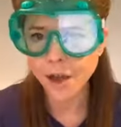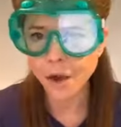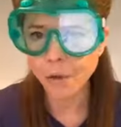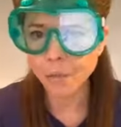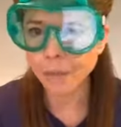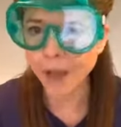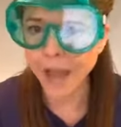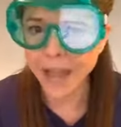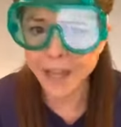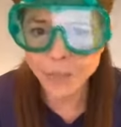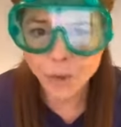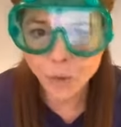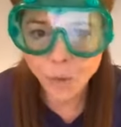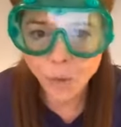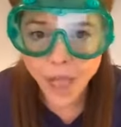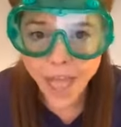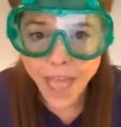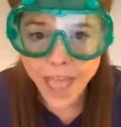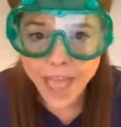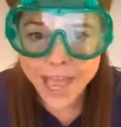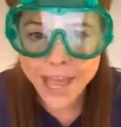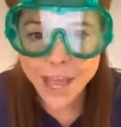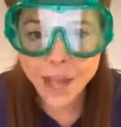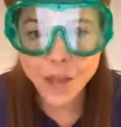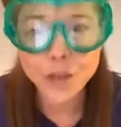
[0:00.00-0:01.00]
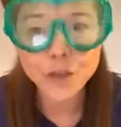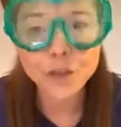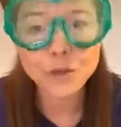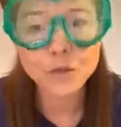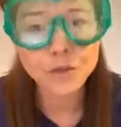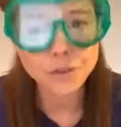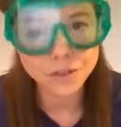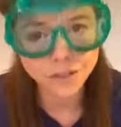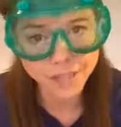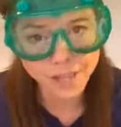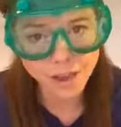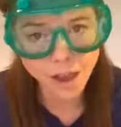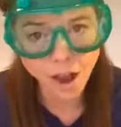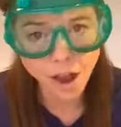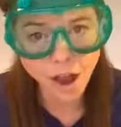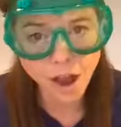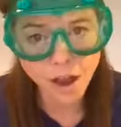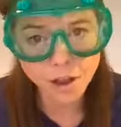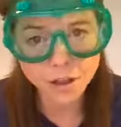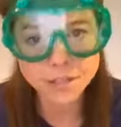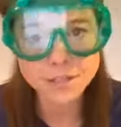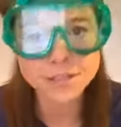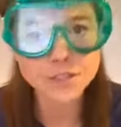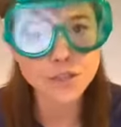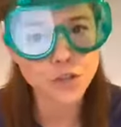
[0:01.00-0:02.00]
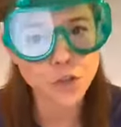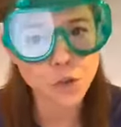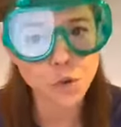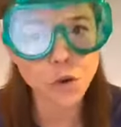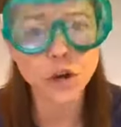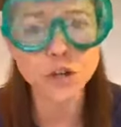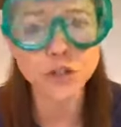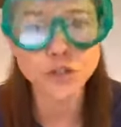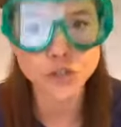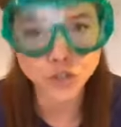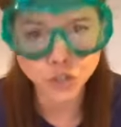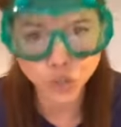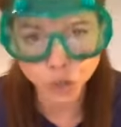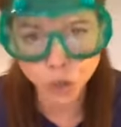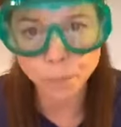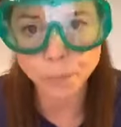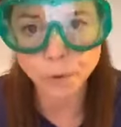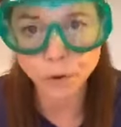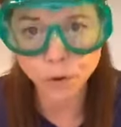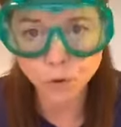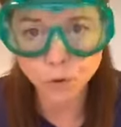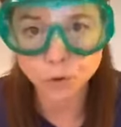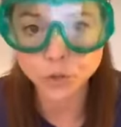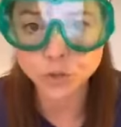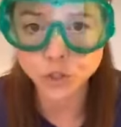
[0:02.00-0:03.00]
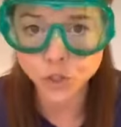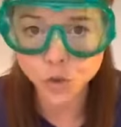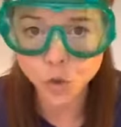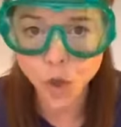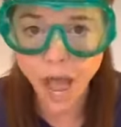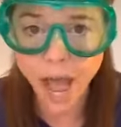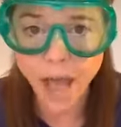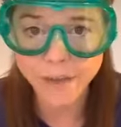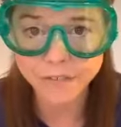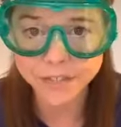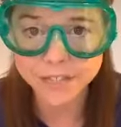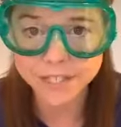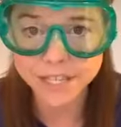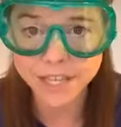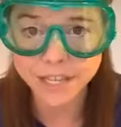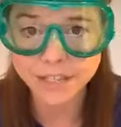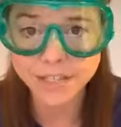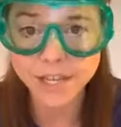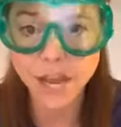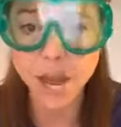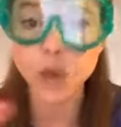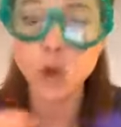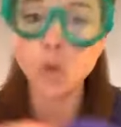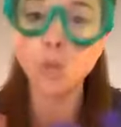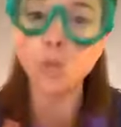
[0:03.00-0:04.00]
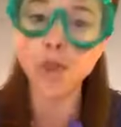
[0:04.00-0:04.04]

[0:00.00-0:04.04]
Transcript: By the way, Leongs, you are super cool to have a TikTok.